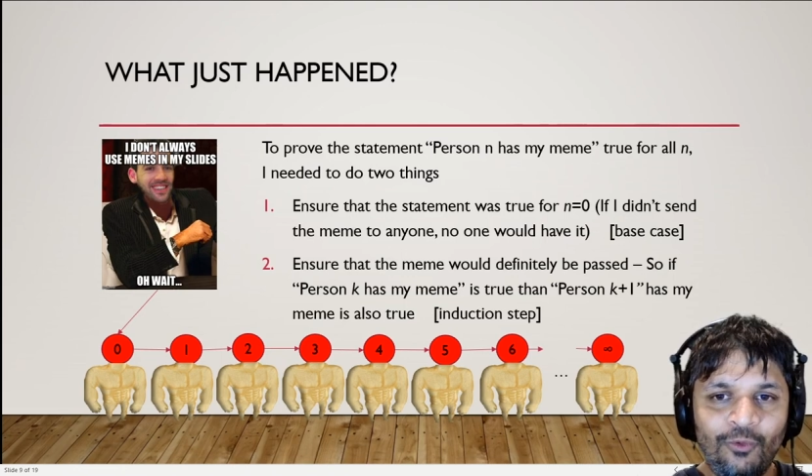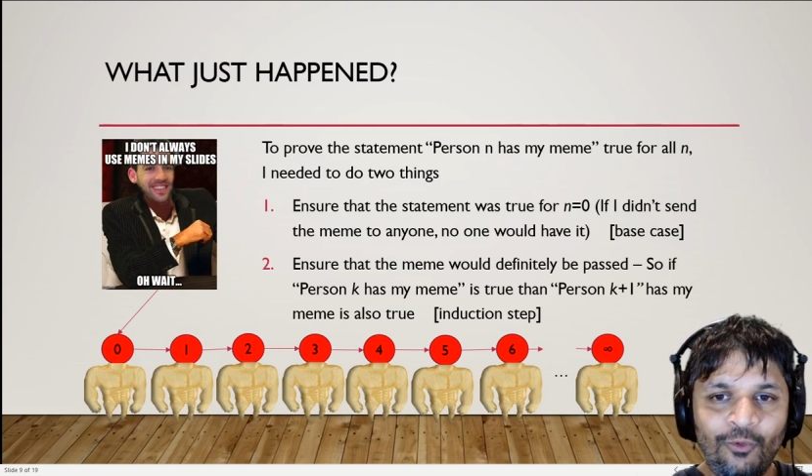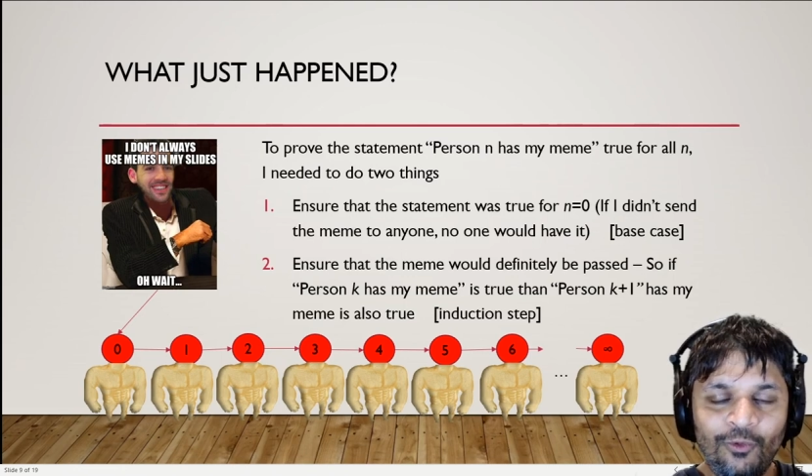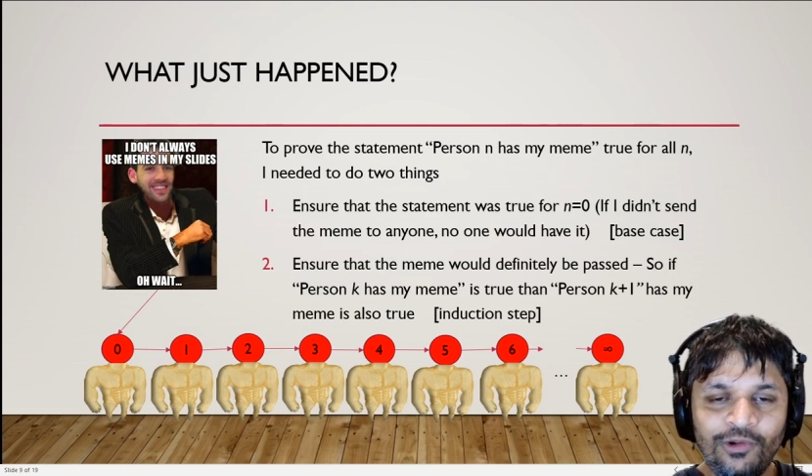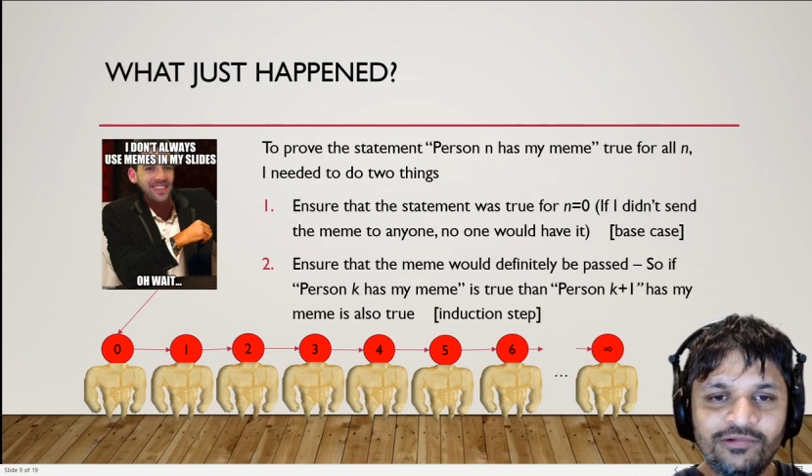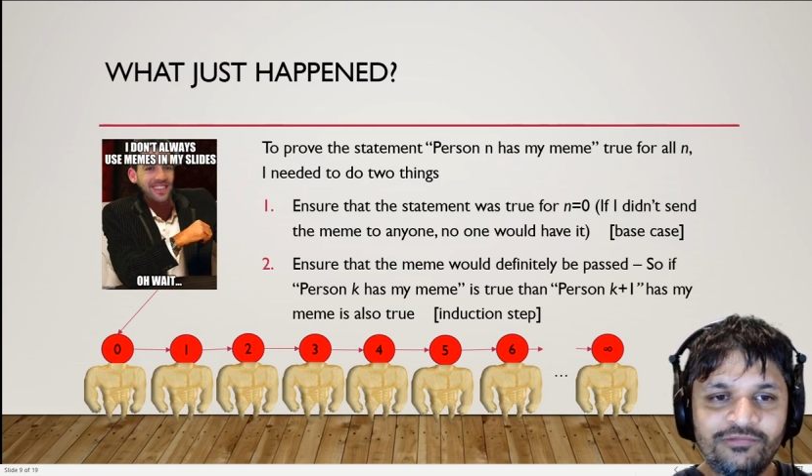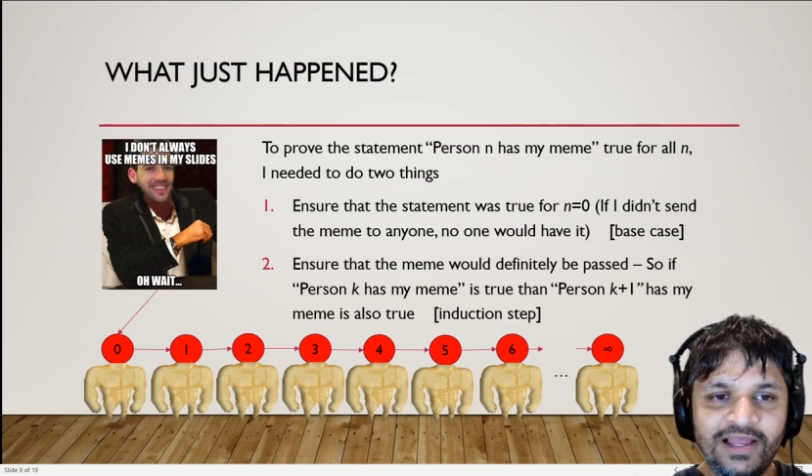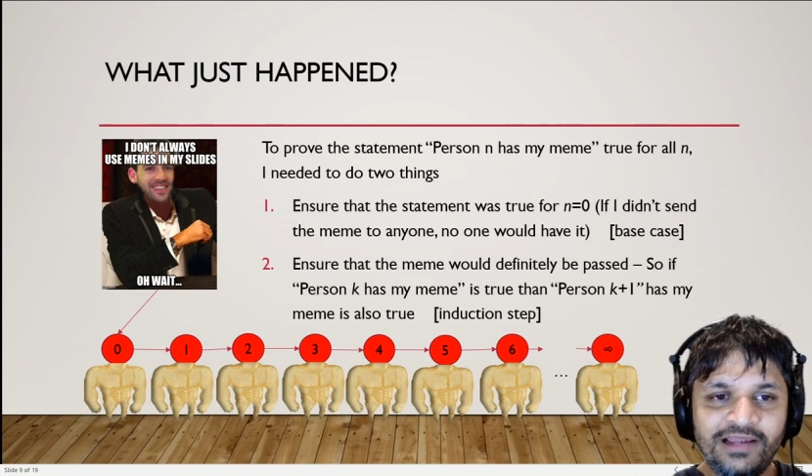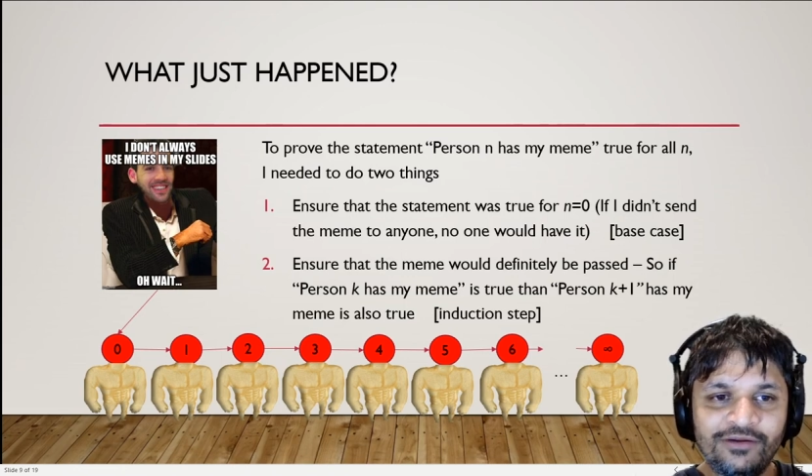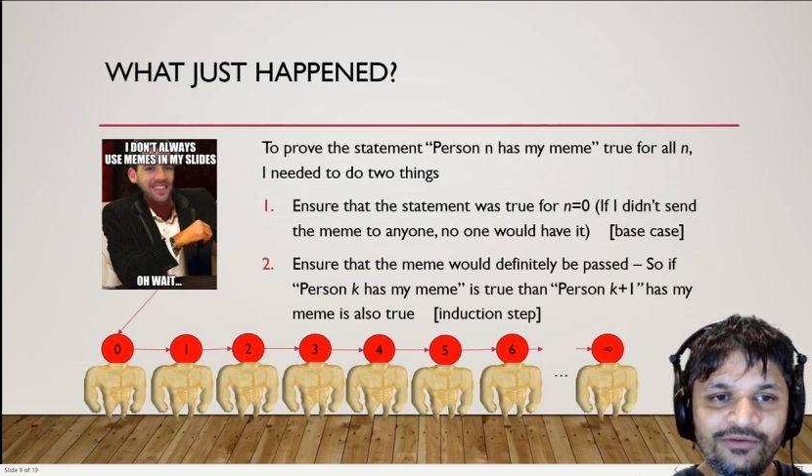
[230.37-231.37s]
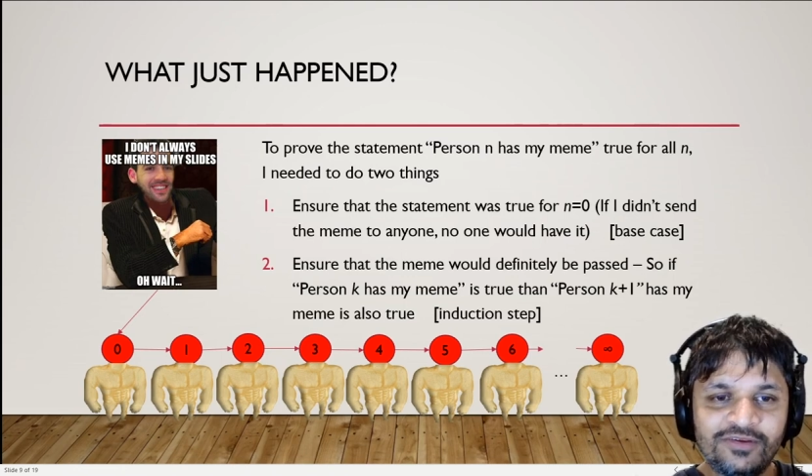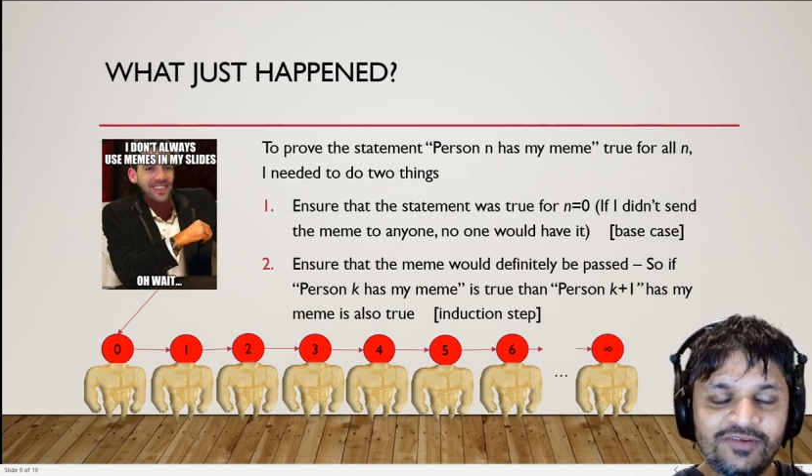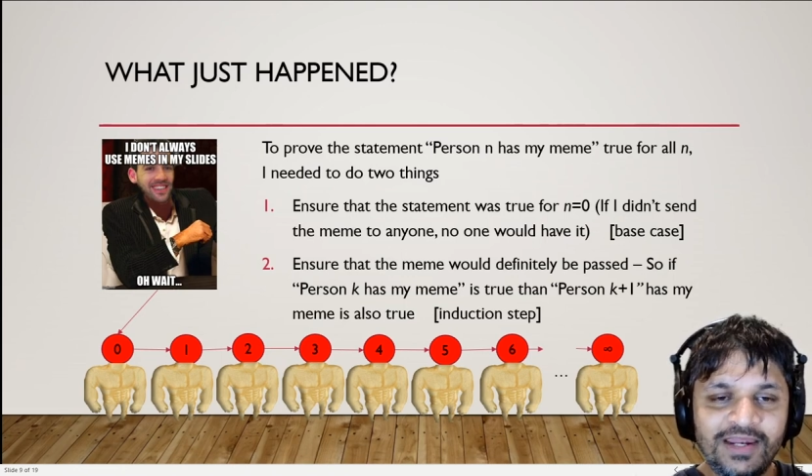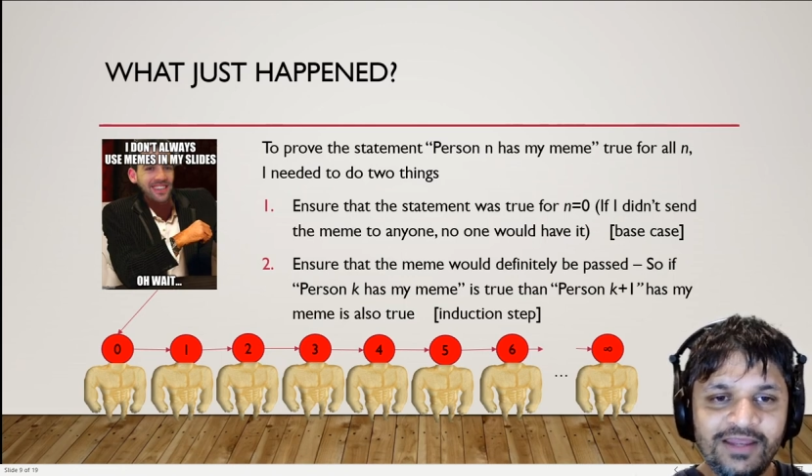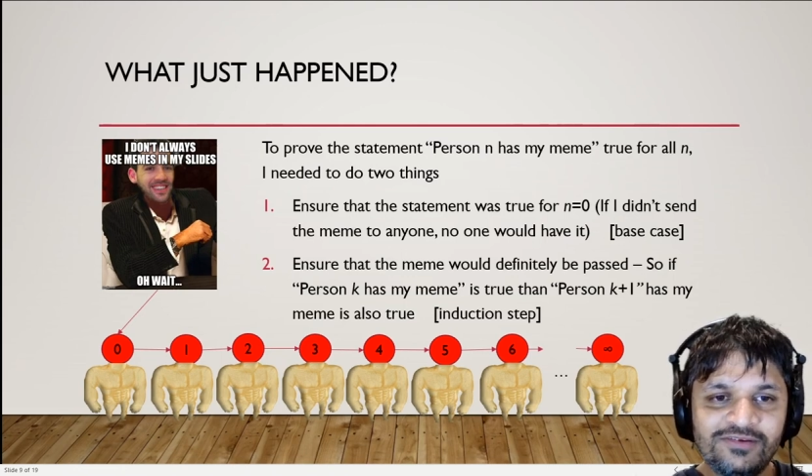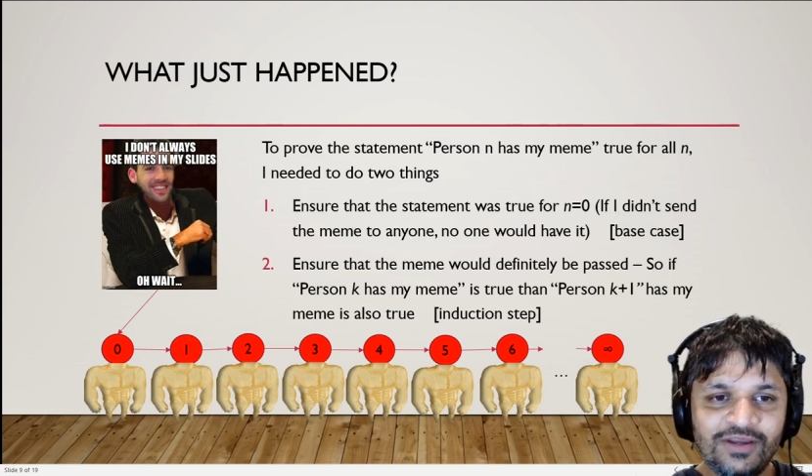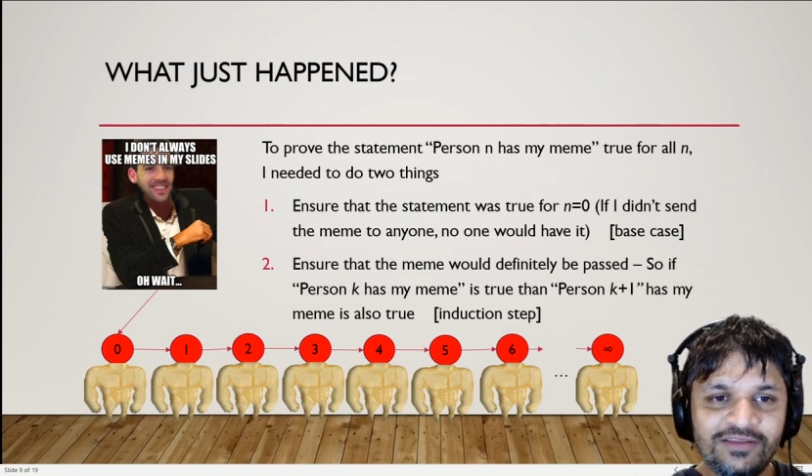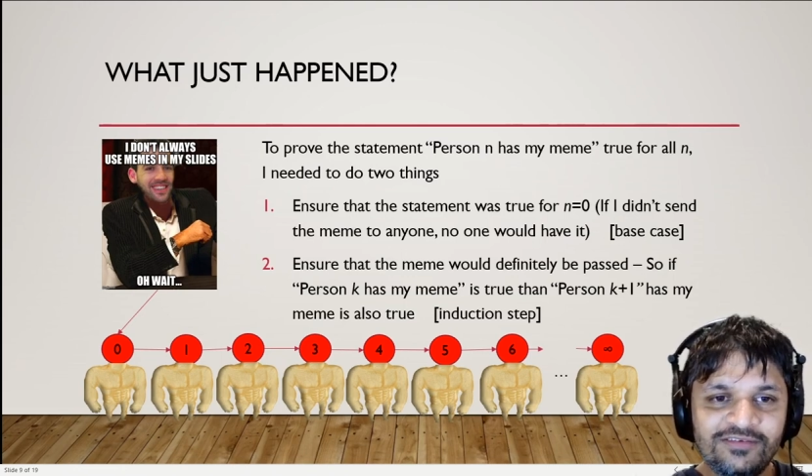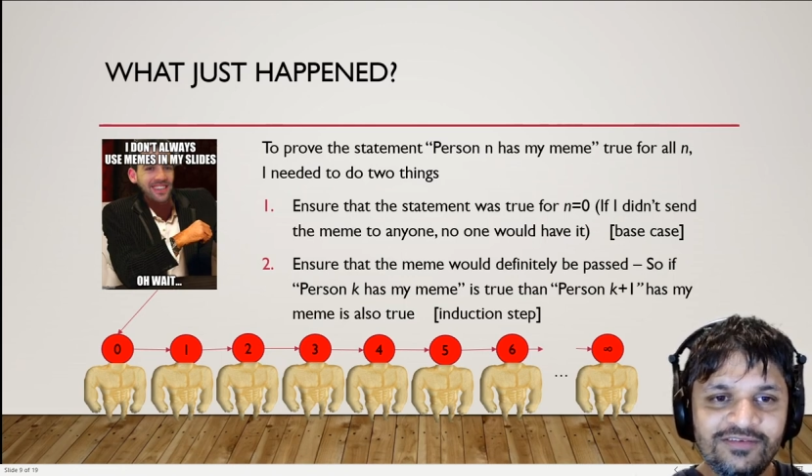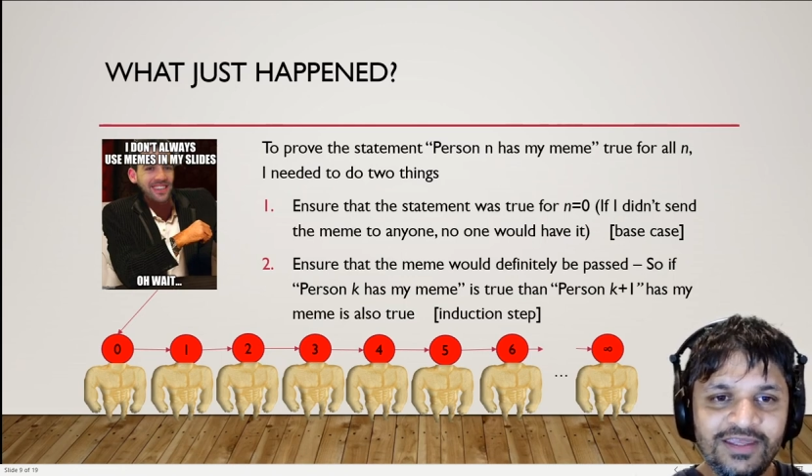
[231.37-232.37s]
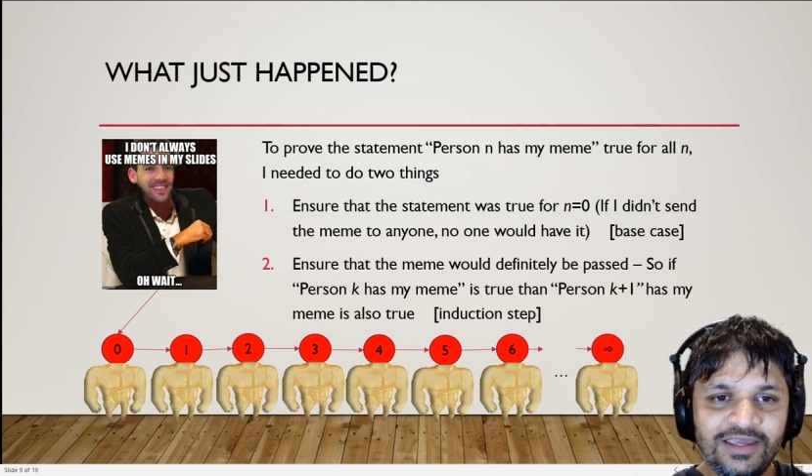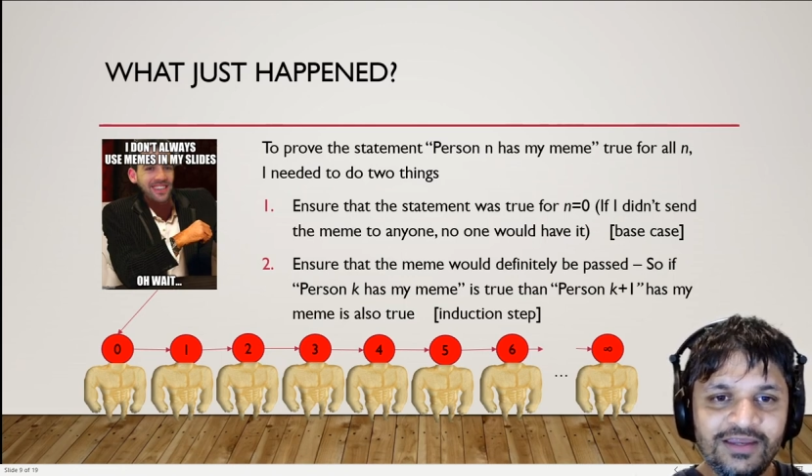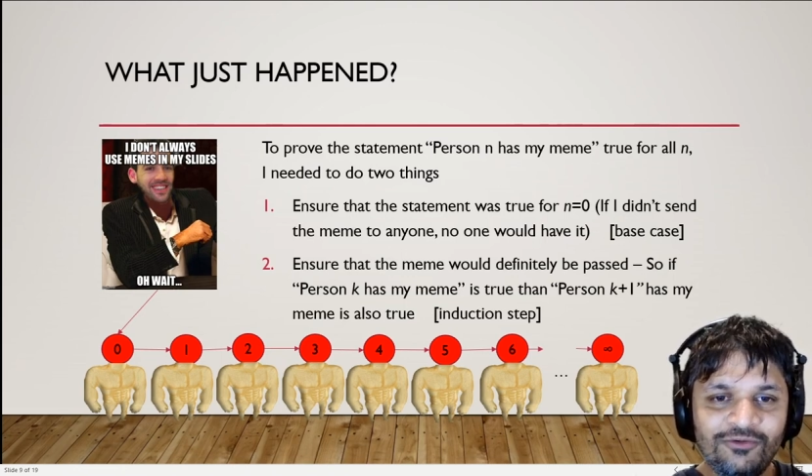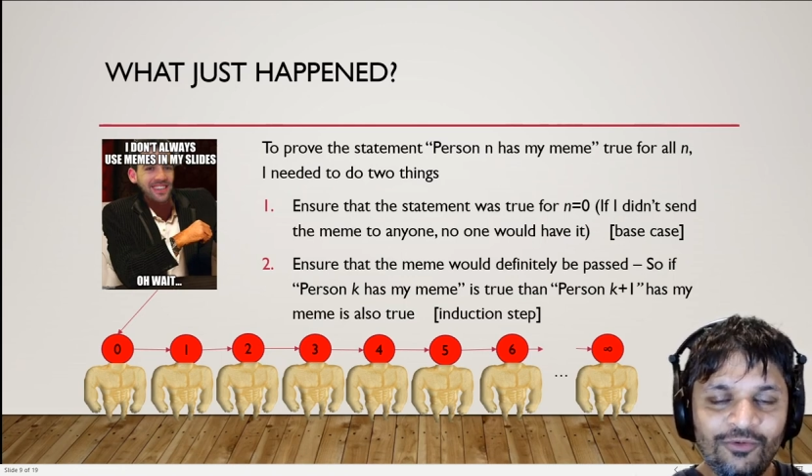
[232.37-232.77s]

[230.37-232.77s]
all values is that, as you can see,